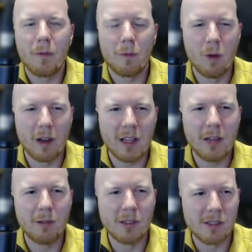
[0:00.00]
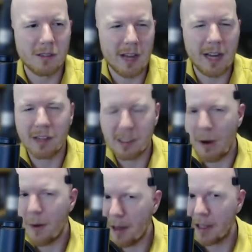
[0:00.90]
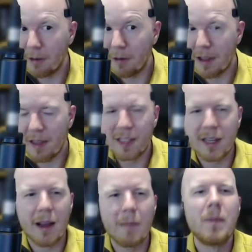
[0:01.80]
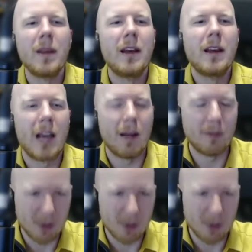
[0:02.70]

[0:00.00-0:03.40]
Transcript: what he was kind of experimenting with at the time and sort